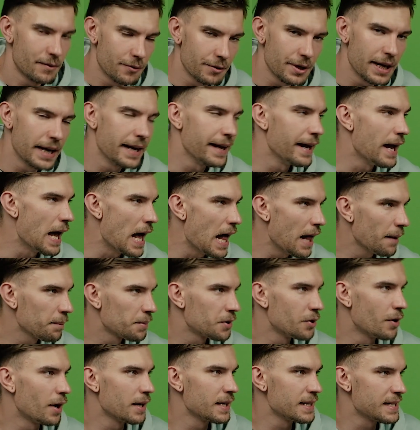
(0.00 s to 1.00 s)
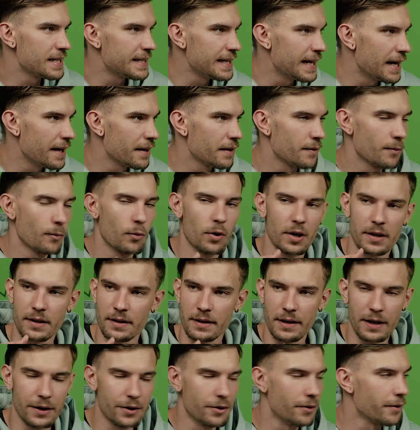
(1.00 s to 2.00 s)
really help to understand what
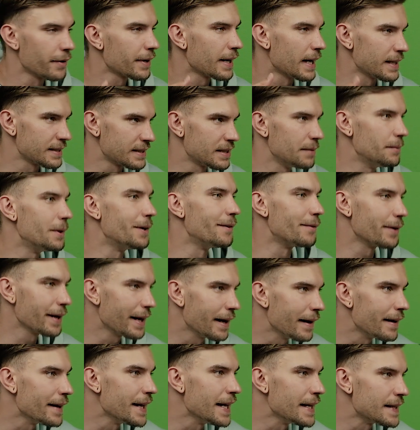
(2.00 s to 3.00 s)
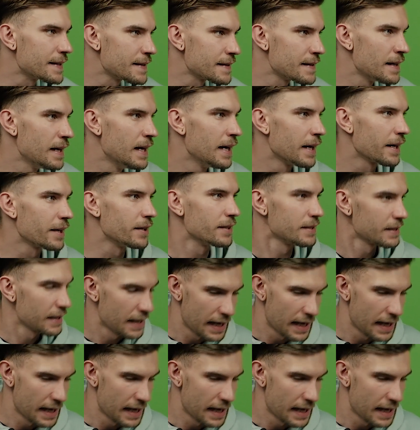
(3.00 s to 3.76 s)
your customer really needs. Because